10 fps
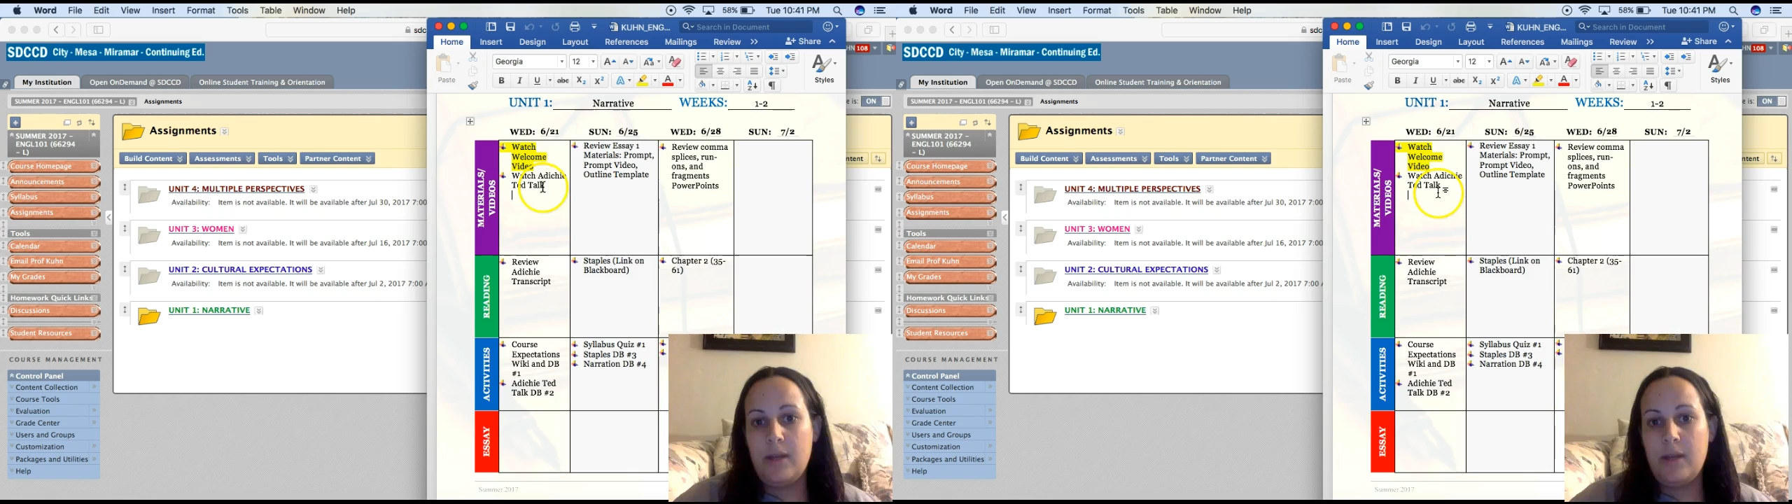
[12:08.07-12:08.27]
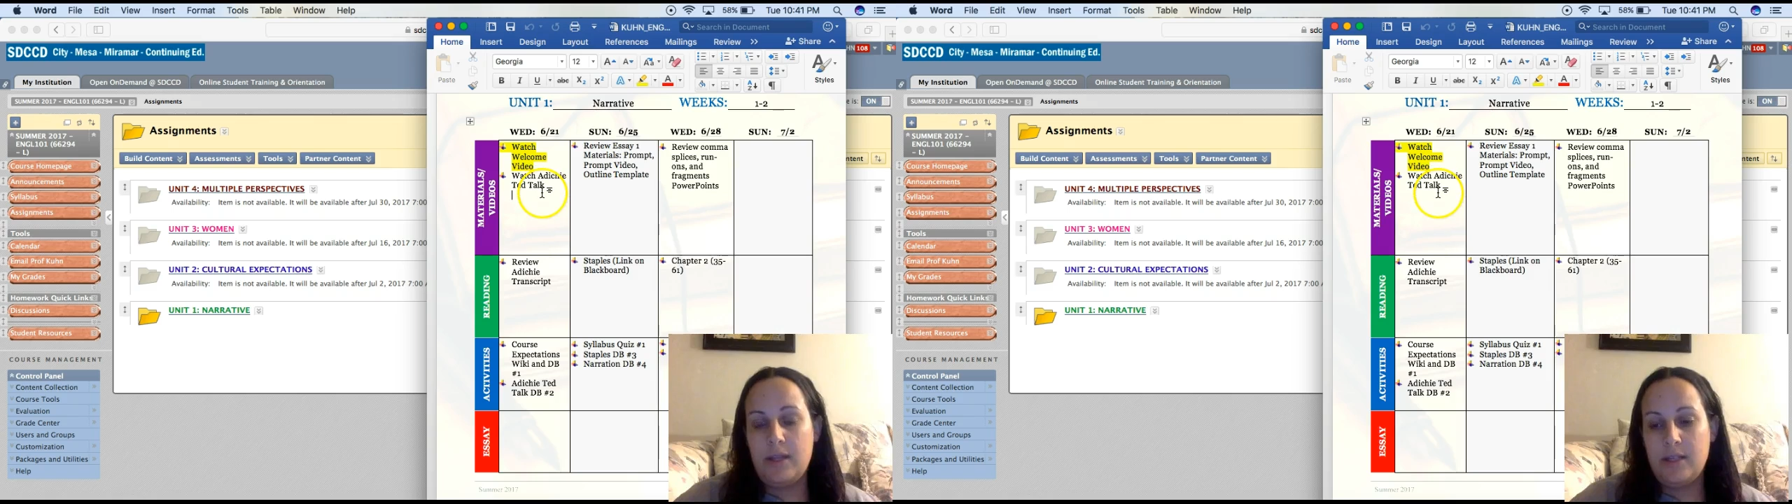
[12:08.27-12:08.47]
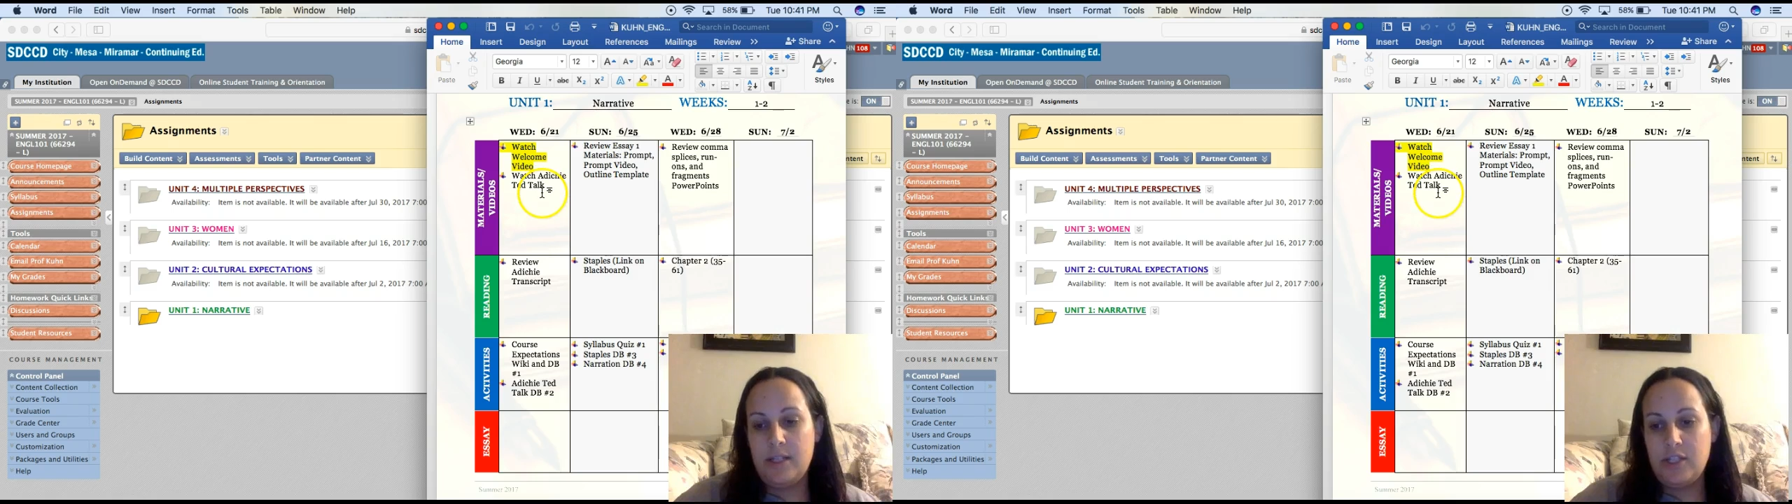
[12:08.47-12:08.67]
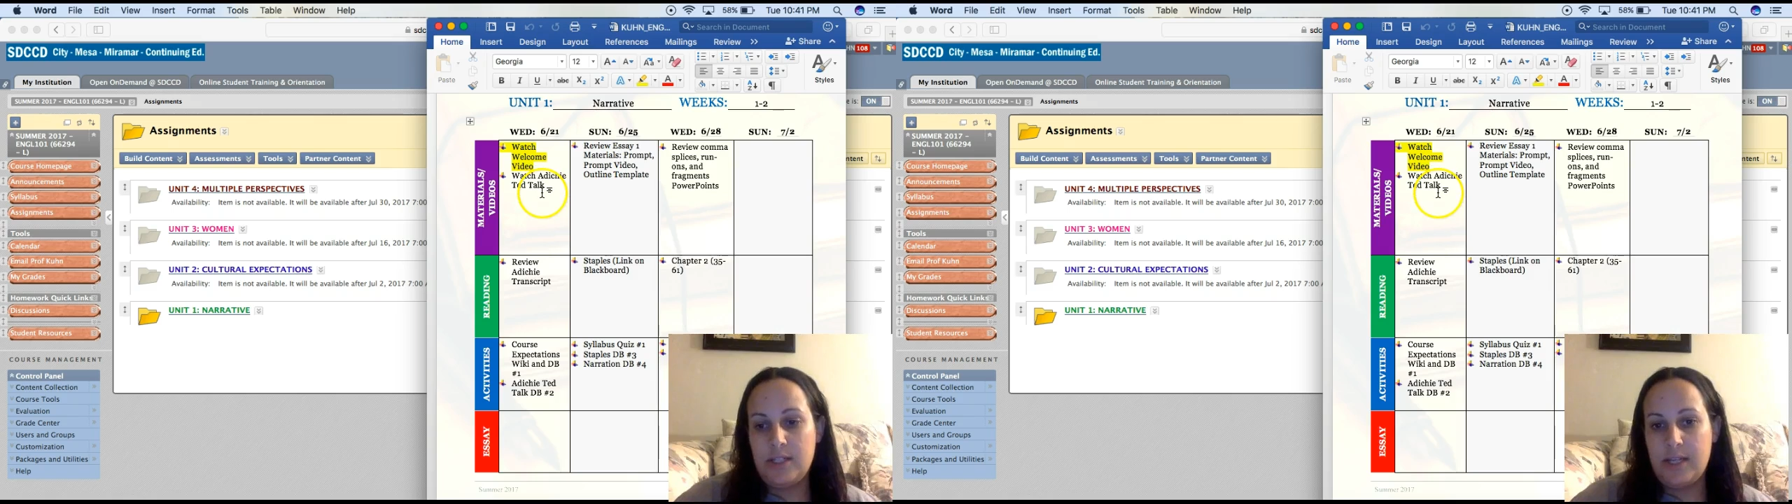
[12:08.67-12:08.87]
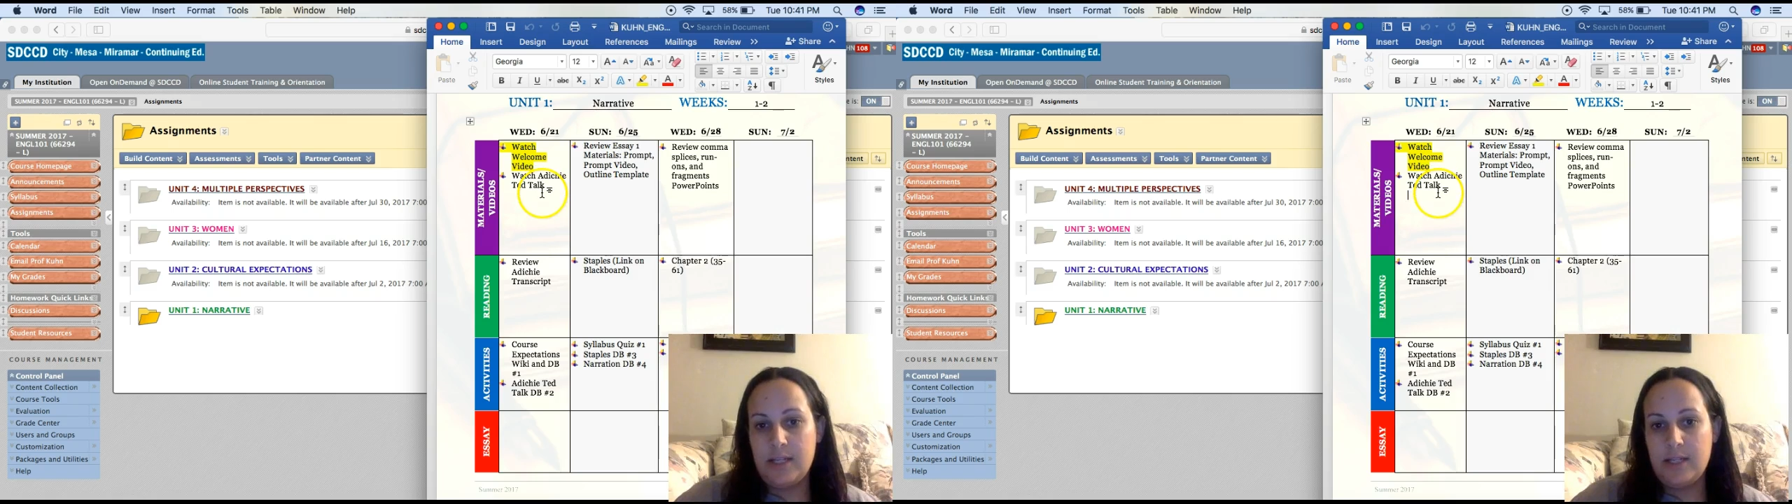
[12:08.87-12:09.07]
and the Adichie
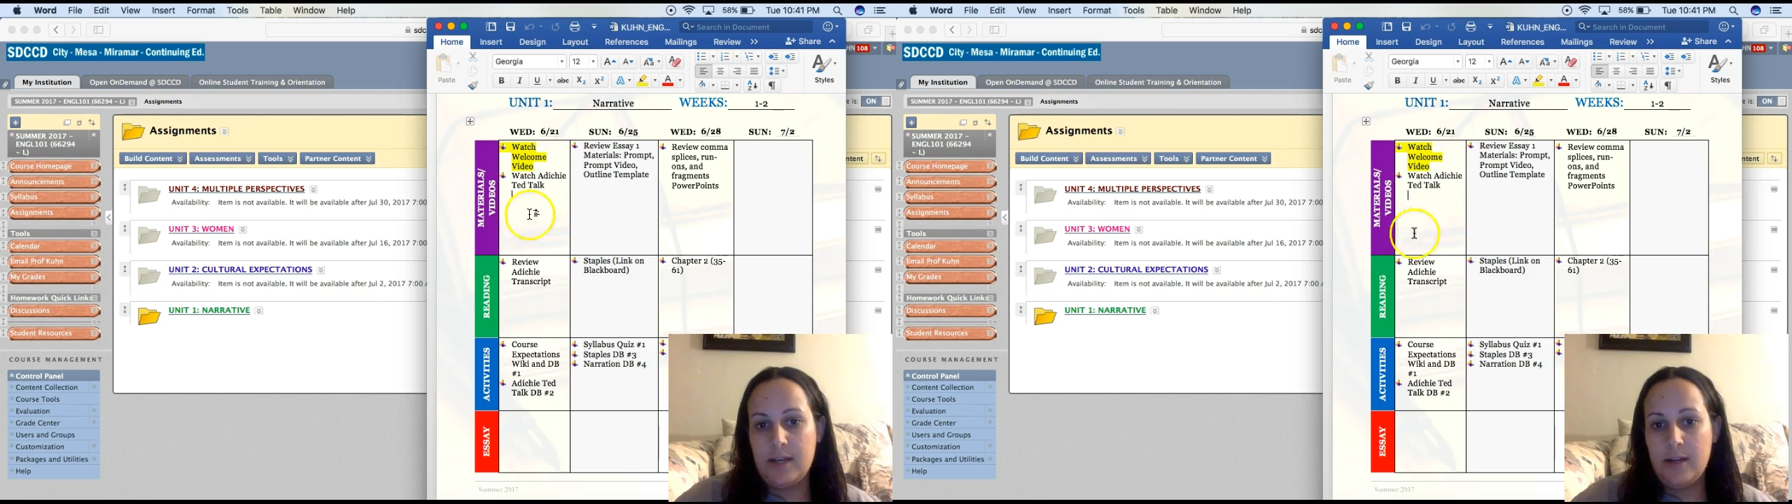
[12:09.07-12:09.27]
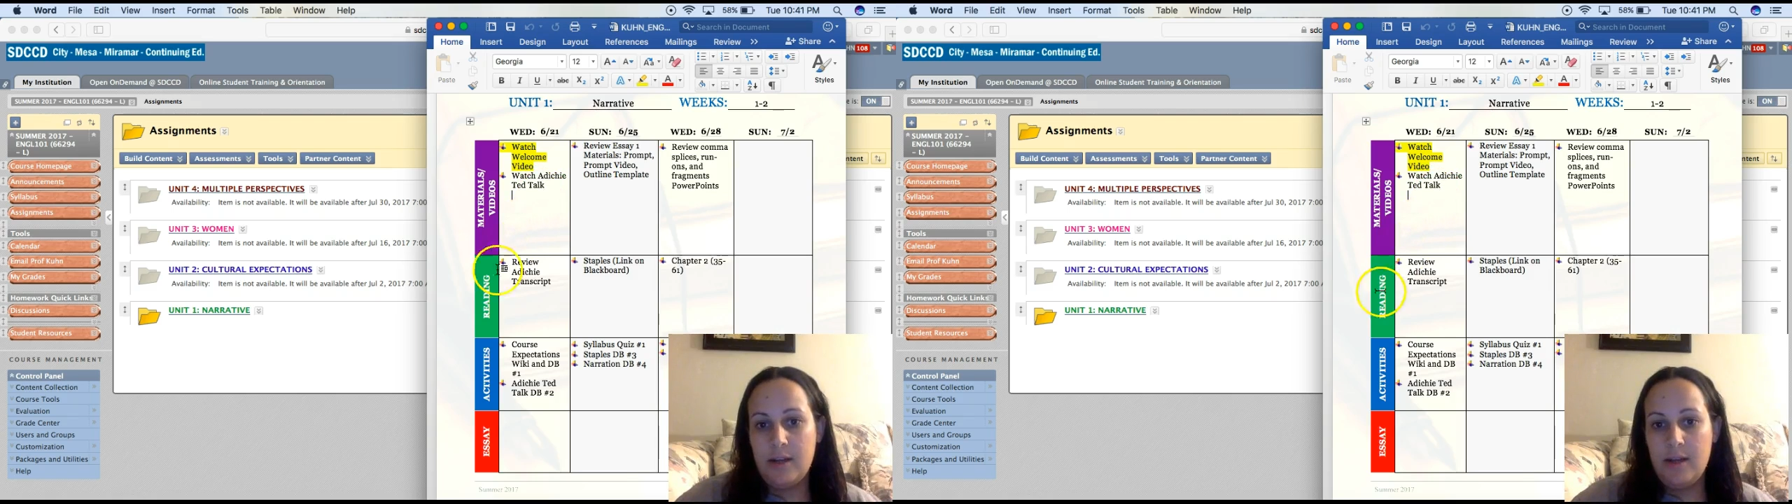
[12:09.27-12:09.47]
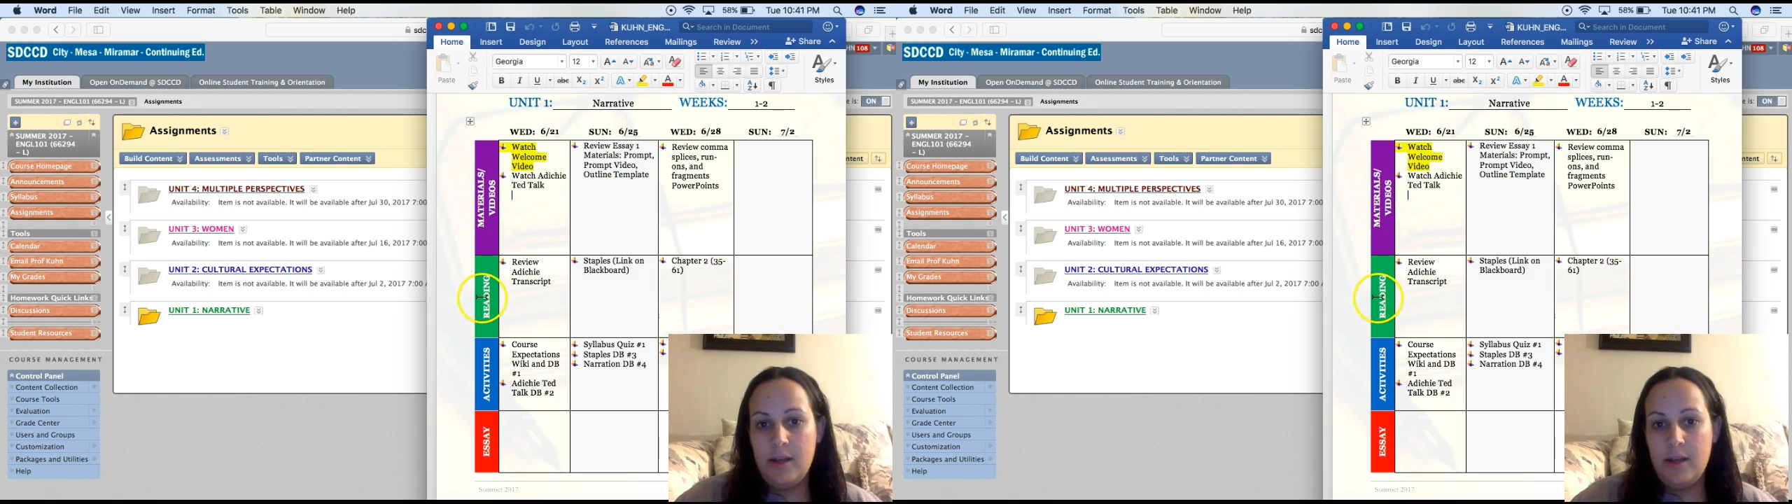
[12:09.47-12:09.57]
TED Talk.